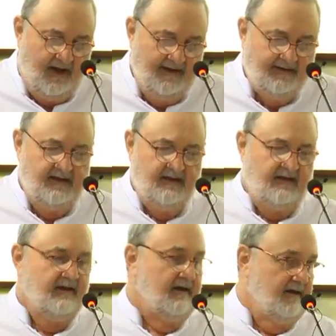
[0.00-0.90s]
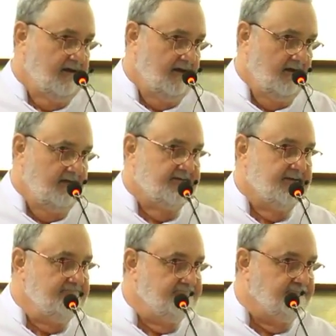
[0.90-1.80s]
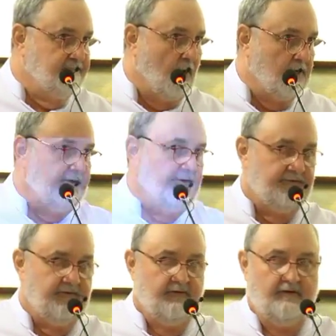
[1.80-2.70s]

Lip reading: I think it's important,